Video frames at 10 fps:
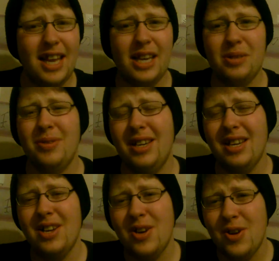next week,
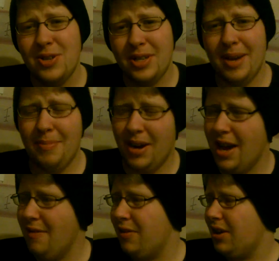so keep an
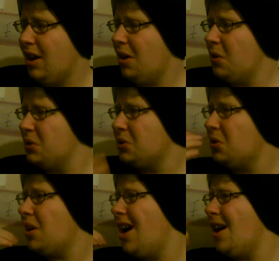eye out for that.
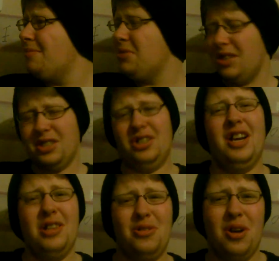Also, I'm going to
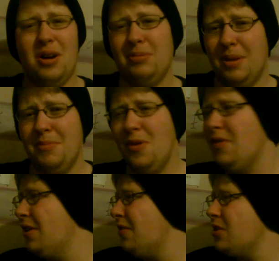try and do a couple of
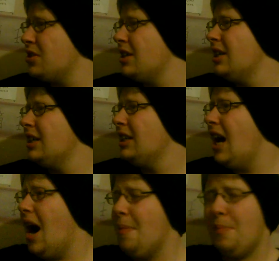movie reviews.
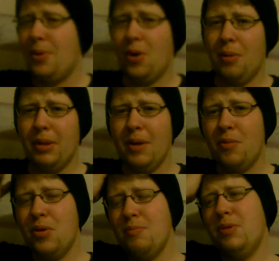Probably
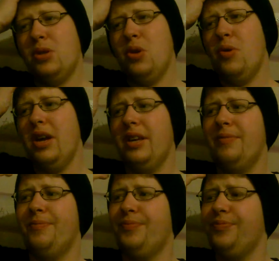won't be
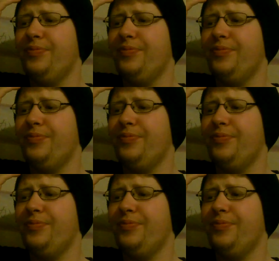doing